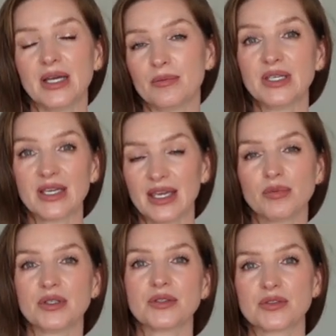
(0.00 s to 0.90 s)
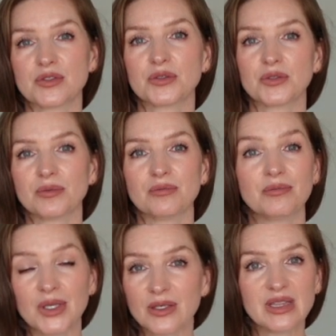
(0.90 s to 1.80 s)
being able to
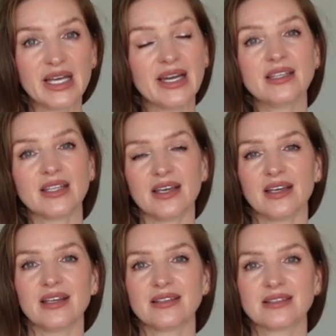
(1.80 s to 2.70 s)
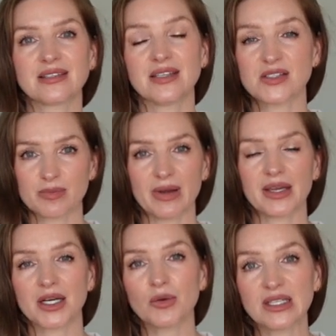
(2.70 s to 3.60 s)
be online and
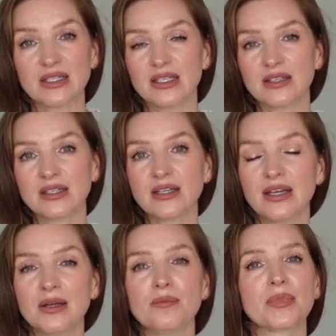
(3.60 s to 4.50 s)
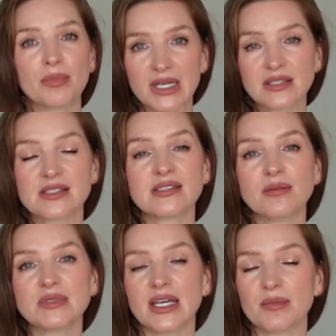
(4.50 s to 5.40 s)
inspire one another. But at the
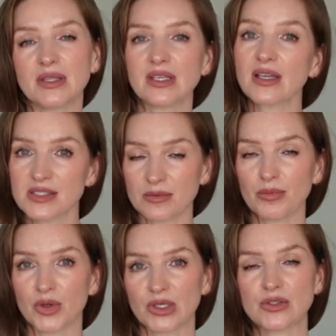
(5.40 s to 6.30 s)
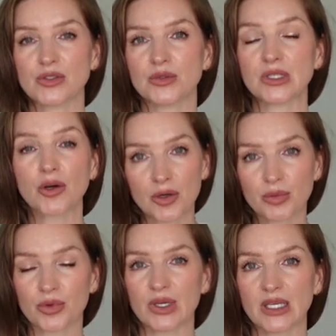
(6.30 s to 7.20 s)
same time, I think it's important to
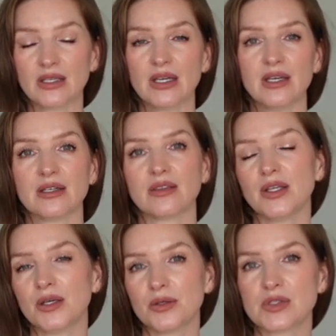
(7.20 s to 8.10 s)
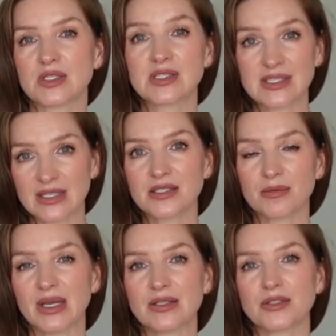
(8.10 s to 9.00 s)
incorporate those
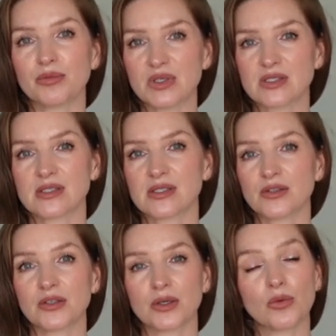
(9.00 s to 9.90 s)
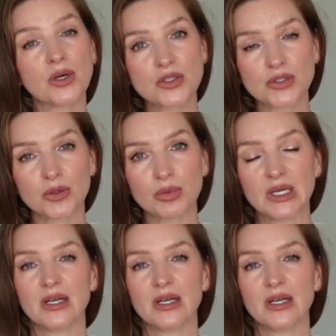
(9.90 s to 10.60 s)
sentimental pieces into your wardrobe